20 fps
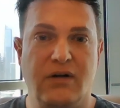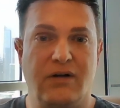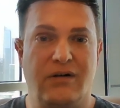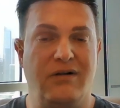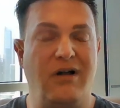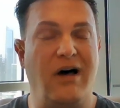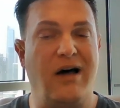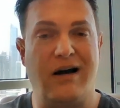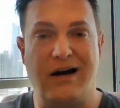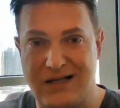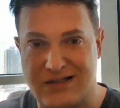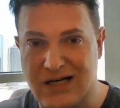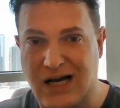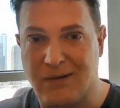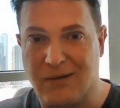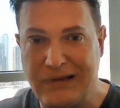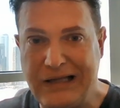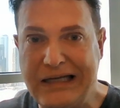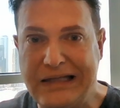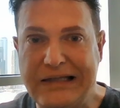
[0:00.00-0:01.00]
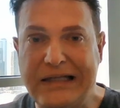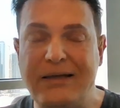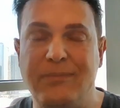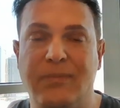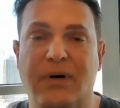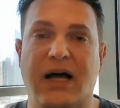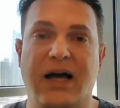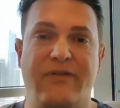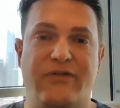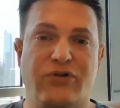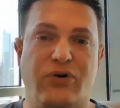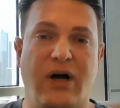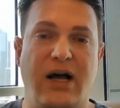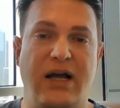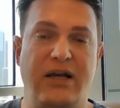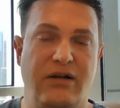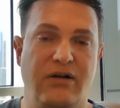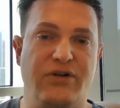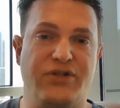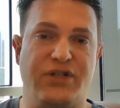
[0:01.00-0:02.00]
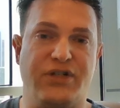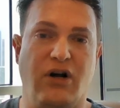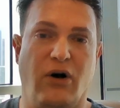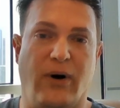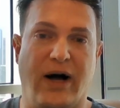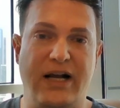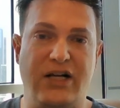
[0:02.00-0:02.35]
Not any time lately, but I've tried years ago.